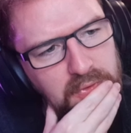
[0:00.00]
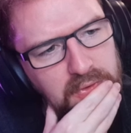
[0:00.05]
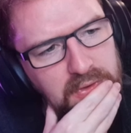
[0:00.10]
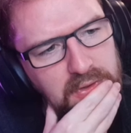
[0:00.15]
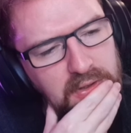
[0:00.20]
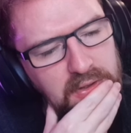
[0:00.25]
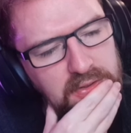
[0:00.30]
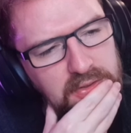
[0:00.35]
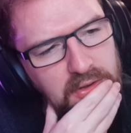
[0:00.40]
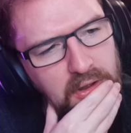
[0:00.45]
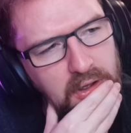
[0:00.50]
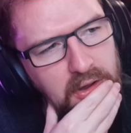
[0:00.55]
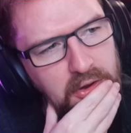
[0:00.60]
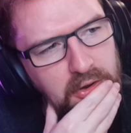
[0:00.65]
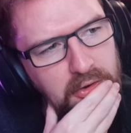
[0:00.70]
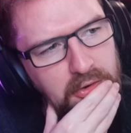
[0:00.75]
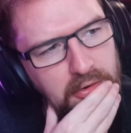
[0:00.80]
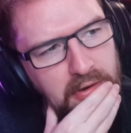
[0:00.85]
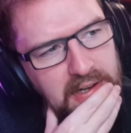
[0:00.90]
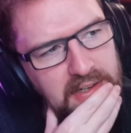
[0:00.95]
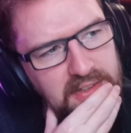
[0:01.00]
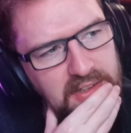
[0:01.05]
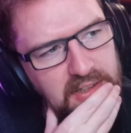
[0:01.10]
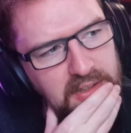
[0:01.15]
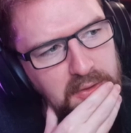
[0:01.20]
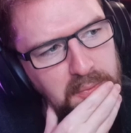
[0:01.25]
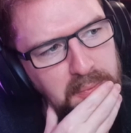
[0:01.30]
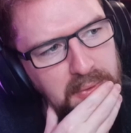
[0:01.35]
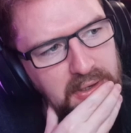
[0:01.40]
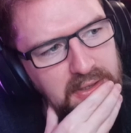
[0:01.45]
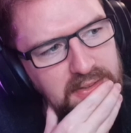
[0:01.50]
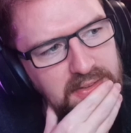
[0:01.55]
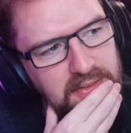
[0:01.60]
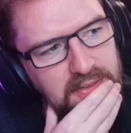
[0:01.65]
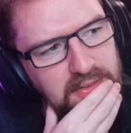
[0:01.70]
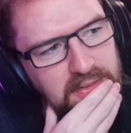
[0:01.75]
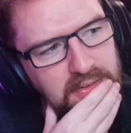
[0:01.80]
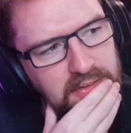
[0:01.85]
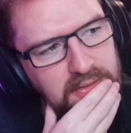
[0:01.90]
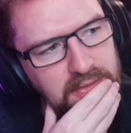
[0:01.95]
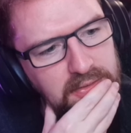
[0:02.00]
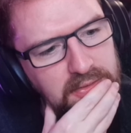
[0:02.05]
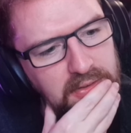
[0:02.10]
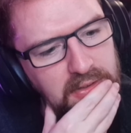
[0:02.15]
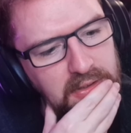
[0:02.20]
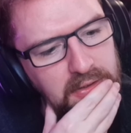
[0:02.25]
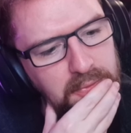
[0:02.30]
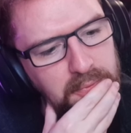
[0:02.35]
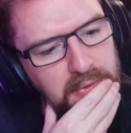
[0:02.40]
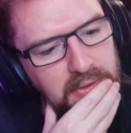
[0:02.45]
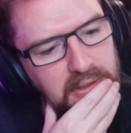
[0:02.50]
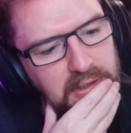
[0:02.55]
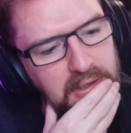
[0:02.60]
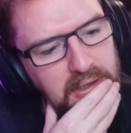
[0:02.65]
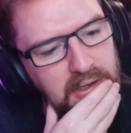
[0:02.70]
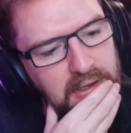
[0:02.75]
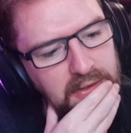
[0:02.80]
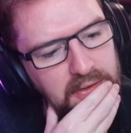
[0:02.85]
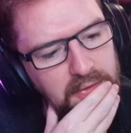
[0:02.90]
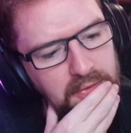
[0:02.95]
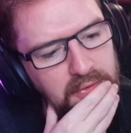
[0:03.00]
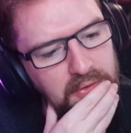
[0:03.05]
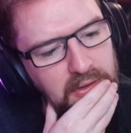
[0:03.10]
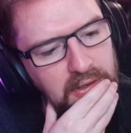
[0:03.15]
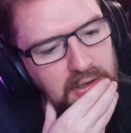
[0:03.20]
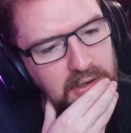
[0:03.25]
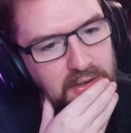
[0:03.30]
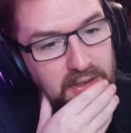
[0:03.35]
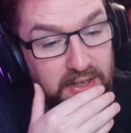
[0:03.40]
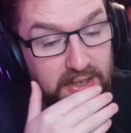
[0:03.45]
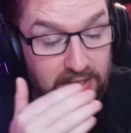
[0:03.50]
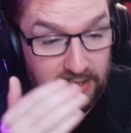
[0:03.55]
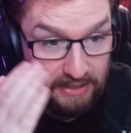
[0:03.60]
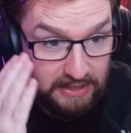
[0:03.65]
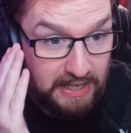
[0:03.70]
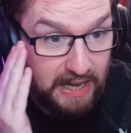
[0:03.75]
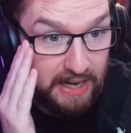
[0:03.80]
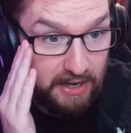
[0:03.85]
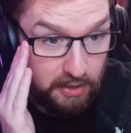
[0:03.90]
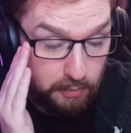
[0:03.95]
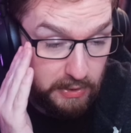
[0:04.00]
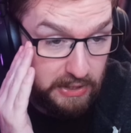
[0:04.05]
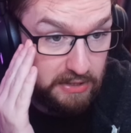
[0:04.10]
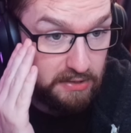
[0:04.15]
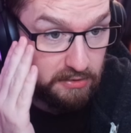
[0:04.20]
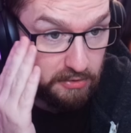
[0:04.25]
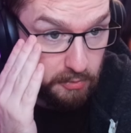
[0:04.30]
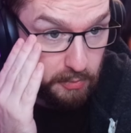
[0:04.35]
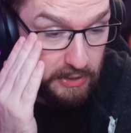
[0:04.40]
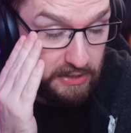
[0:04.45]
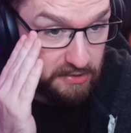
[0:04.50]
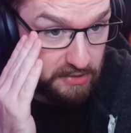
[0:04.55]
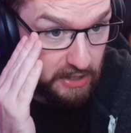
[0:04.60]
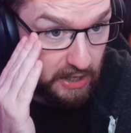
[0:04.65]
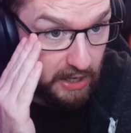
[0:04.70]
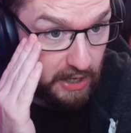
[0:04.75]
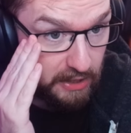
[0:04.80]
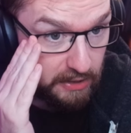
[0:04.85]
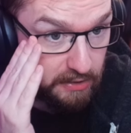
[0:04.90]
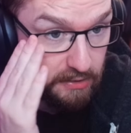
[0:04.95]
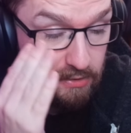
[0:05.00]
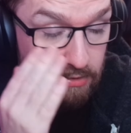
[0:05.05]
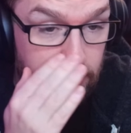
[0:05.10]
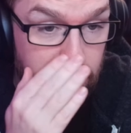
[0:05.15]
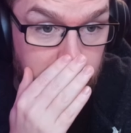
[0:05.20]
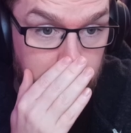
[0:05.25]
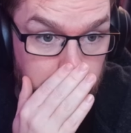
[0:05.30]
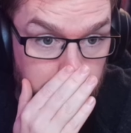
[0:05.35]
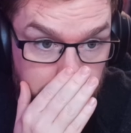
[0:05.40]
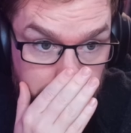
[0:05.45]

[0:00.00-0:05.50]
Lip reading: there's not a great deal of places that you'll deal with it, I don't think. Yeah, Queen's Gardens.